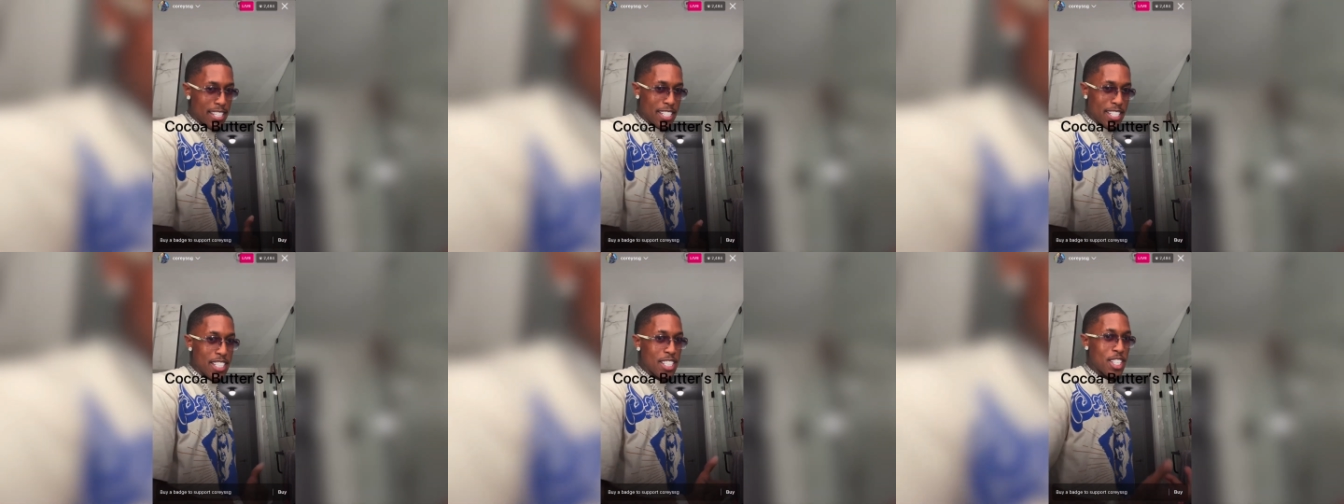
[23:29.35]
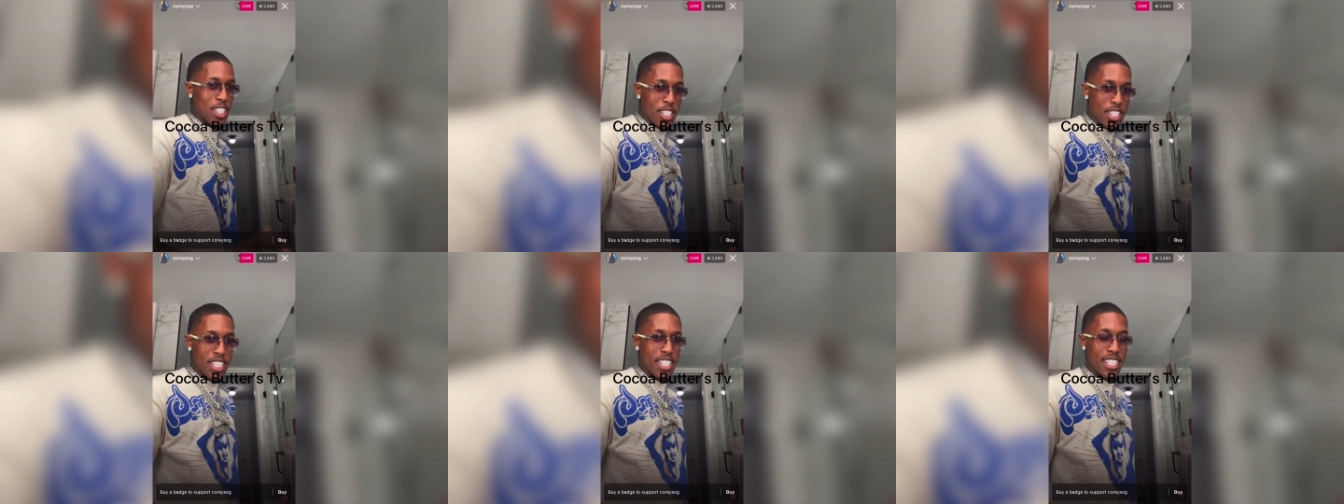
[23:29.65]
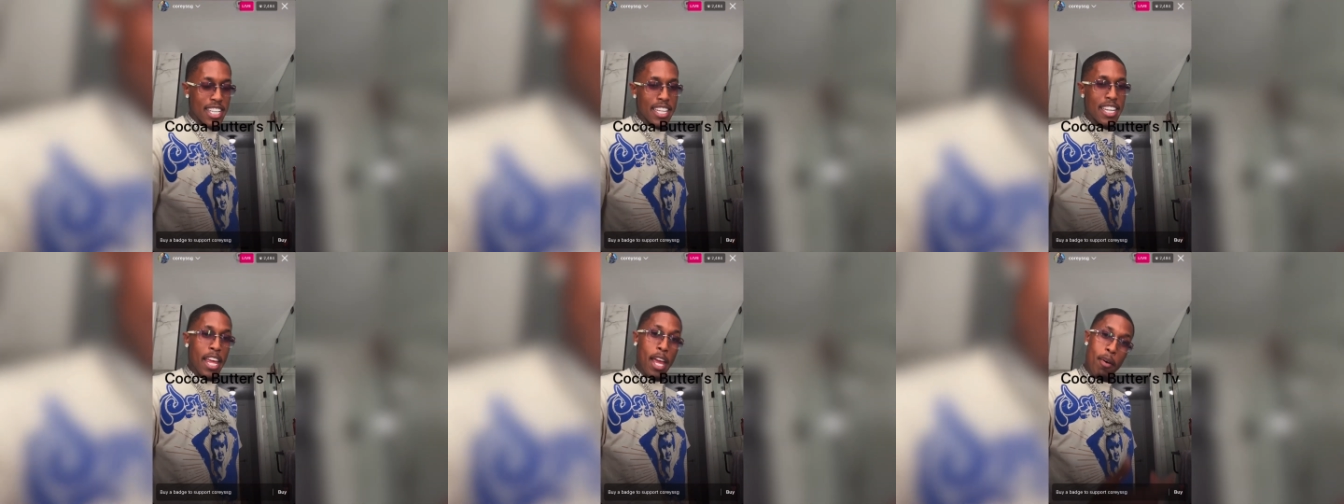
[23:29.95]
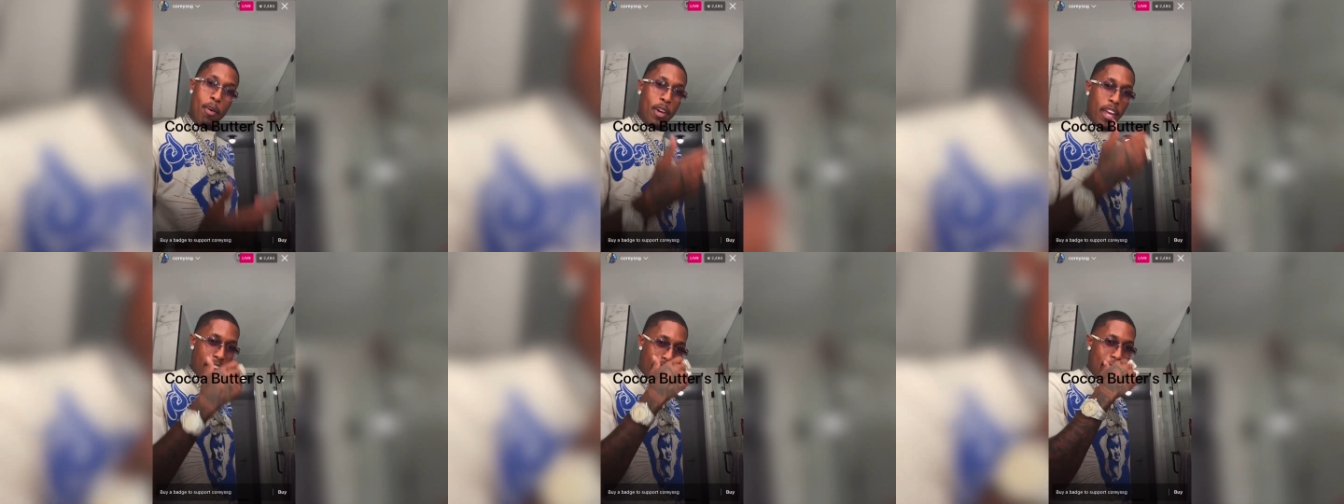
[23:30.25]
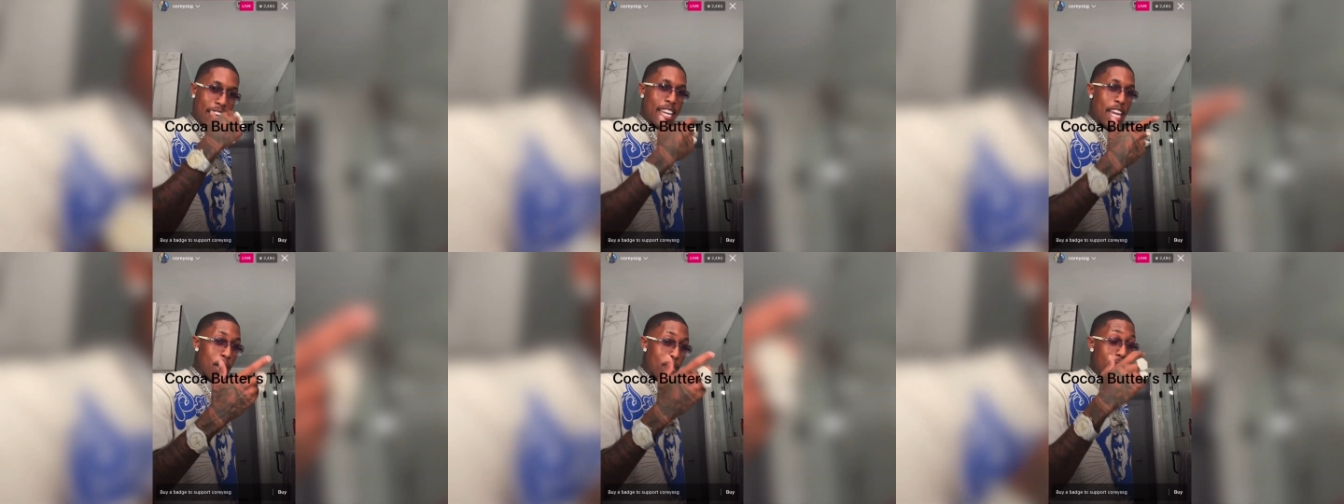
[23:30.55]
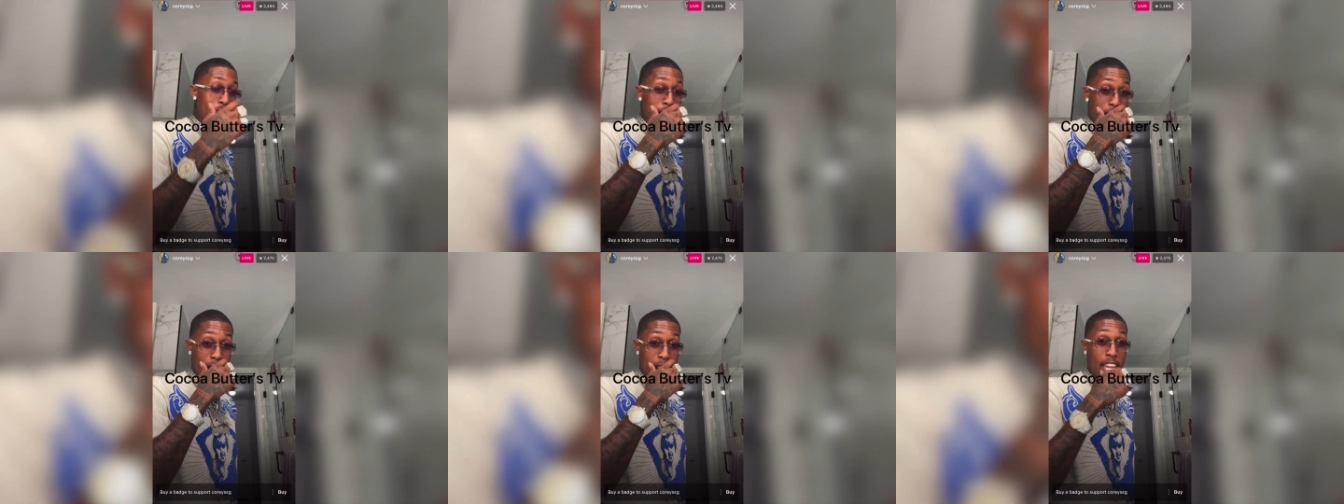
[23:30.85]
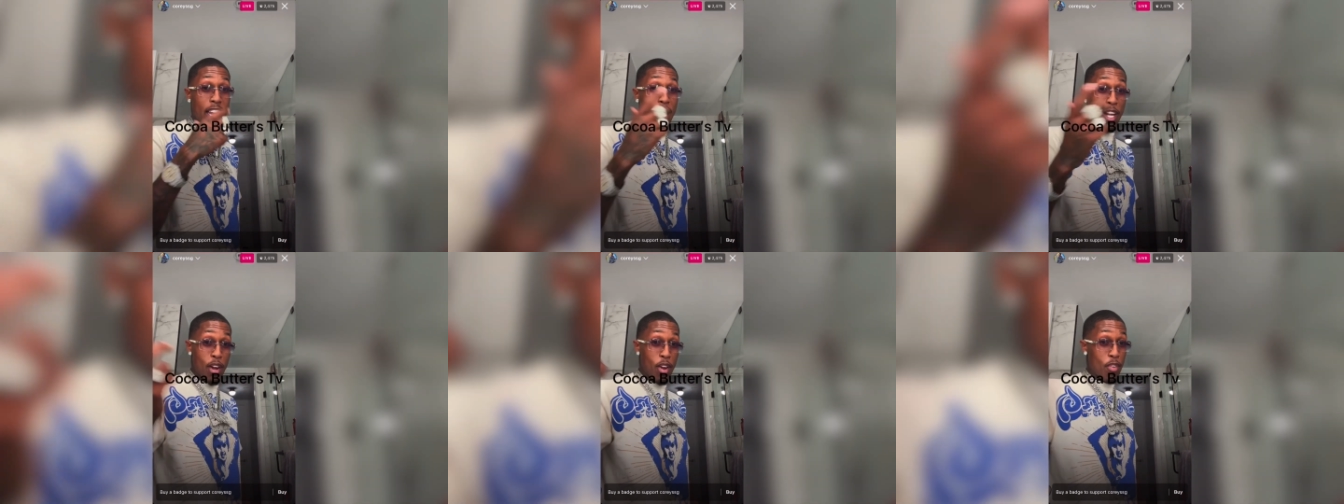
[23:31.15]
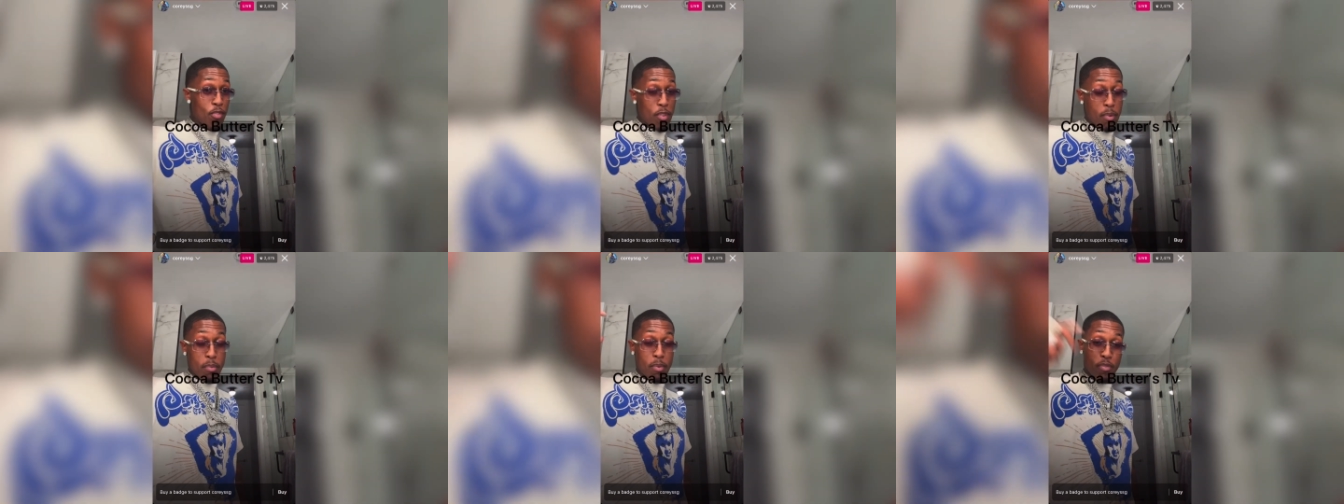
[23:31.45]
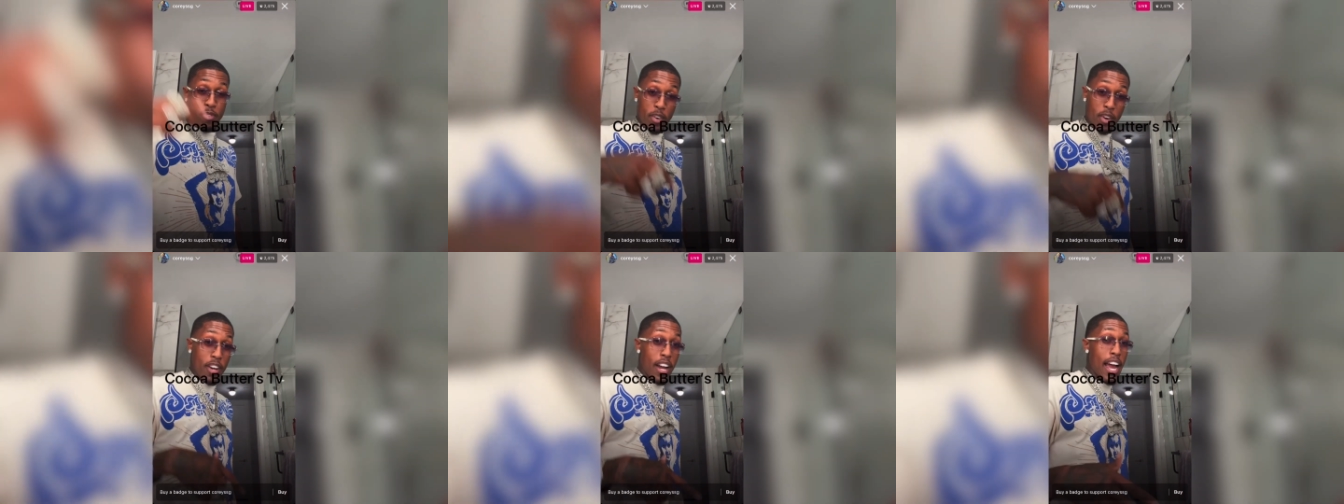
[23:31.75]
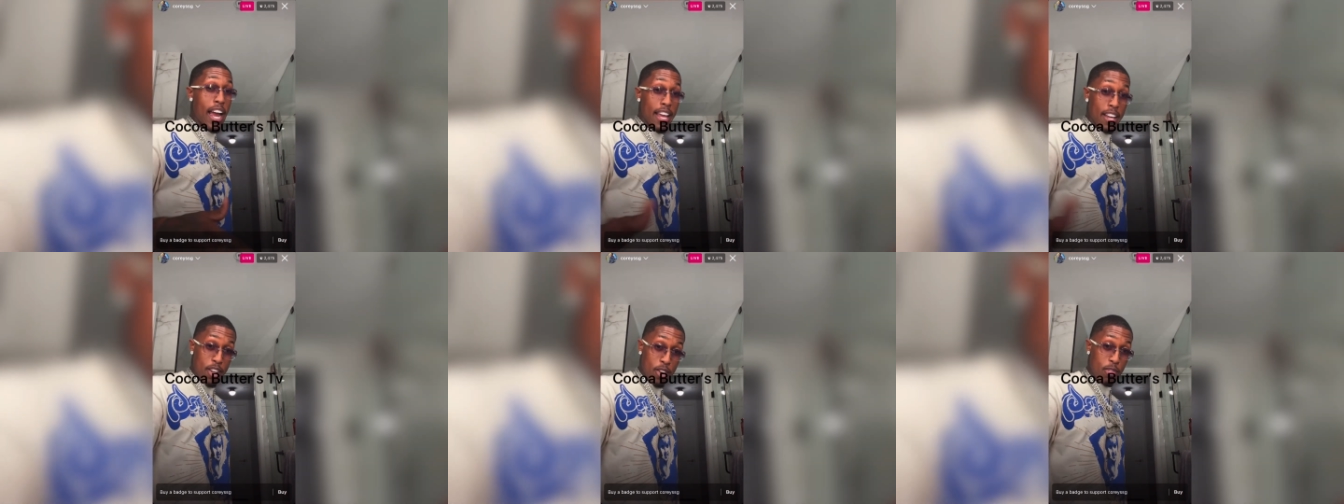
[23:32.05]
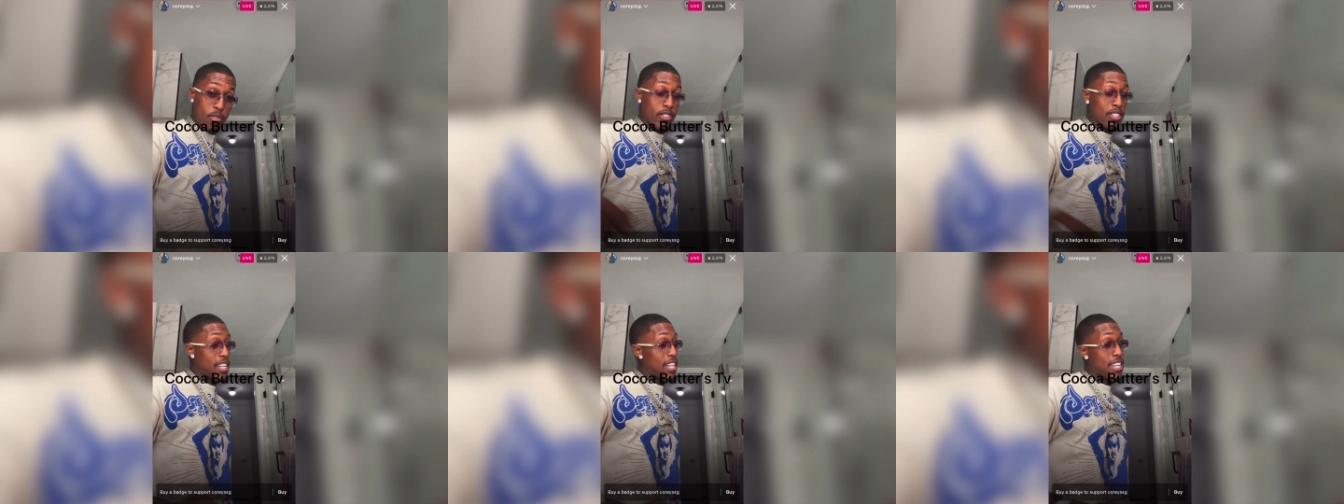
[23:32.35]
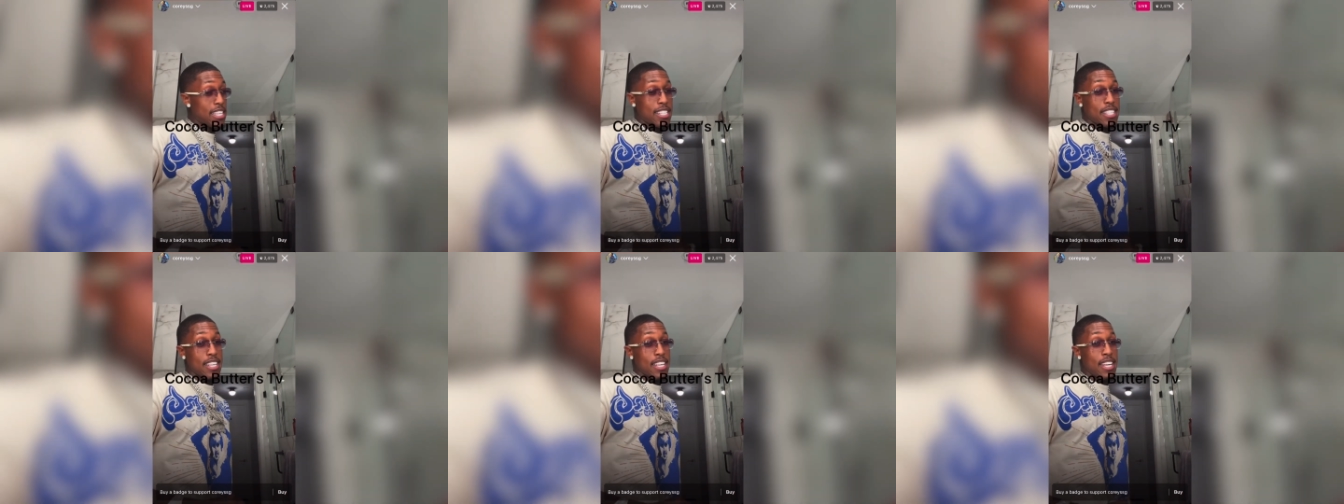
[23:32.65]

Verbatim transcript: Judge that damn okay he did he did he learned from the fuck. Alright, cool sis.